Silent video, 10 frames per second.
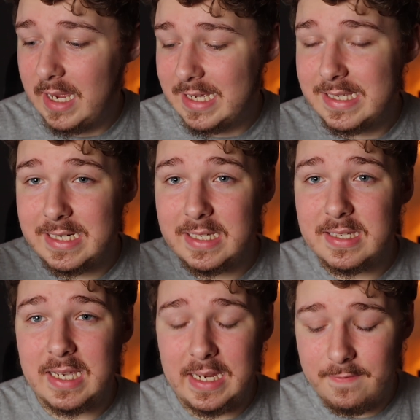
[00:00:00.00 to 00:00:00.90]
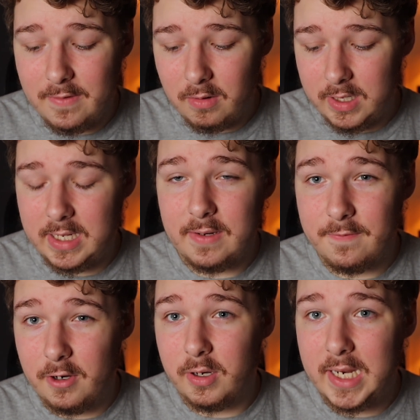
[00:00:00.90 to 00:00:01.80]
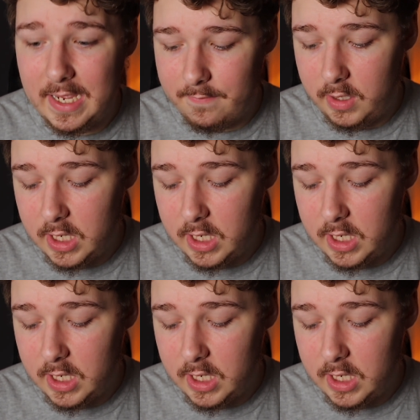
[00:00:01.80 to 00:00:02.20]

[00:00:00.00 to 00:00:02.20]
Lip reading: as it is a very, very heavy